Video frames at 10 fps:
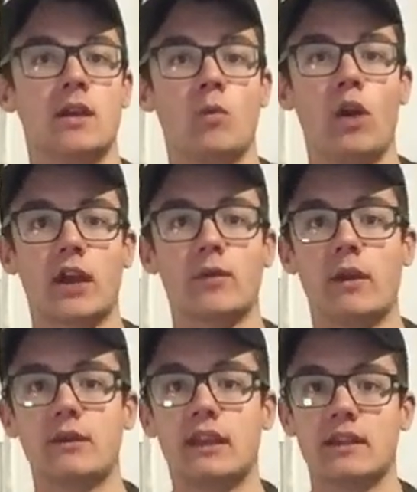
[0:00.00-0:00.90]
walking
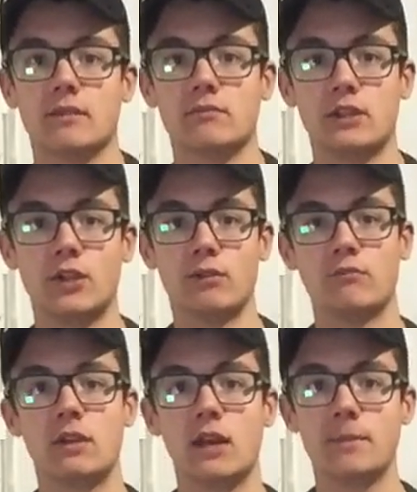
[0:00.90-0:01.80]
around with like a little
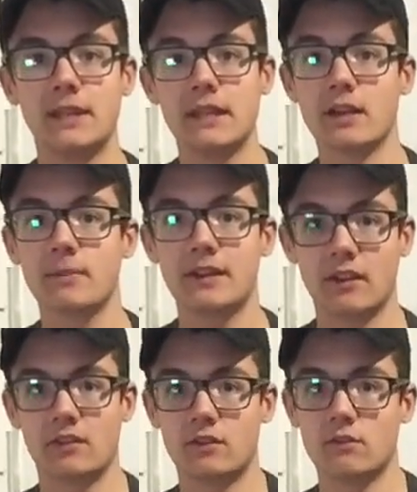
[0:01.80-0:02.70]
nub here
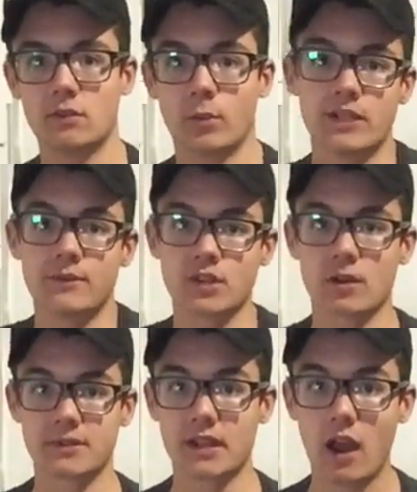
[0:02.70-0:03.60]
because the rest of his
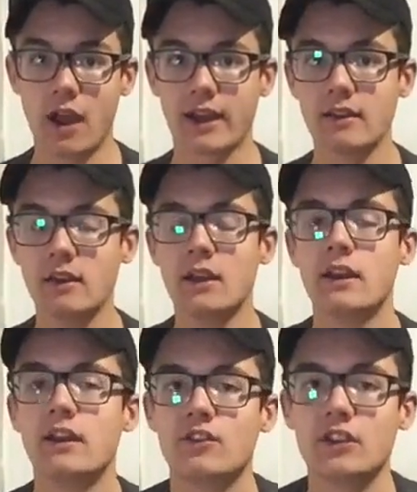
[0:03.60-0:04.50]
arm's gone.
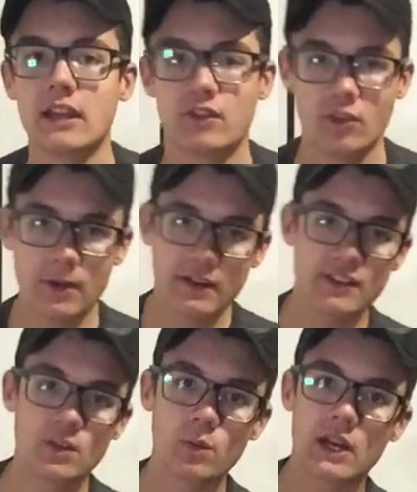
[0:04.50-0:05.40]
So yeah, so
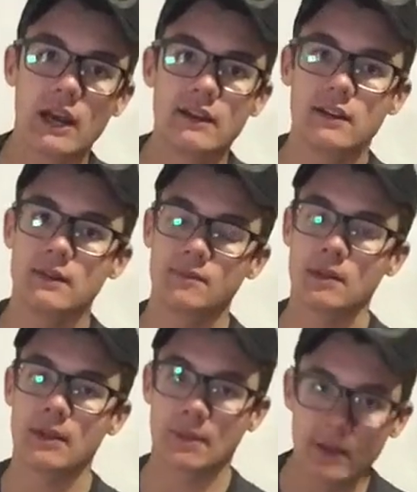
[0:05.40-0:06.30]
Bucky's in Wakanda,
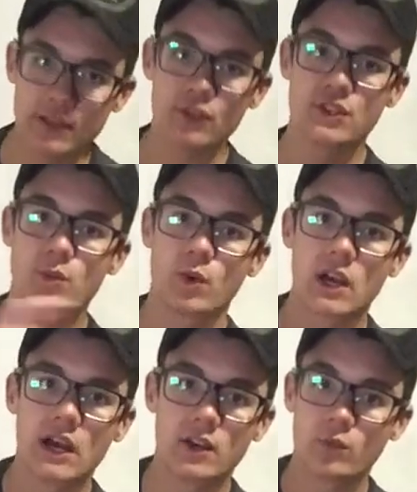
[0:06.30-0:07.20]
Black Panther's in
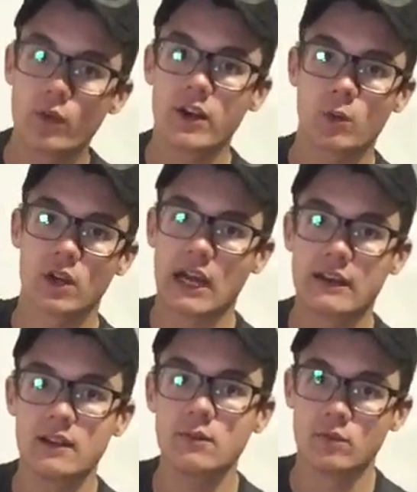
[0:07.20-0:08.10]
Wakanda, running
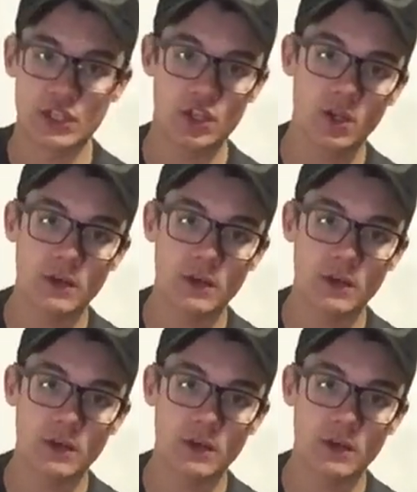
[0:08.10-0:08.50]
Wakanda, which you could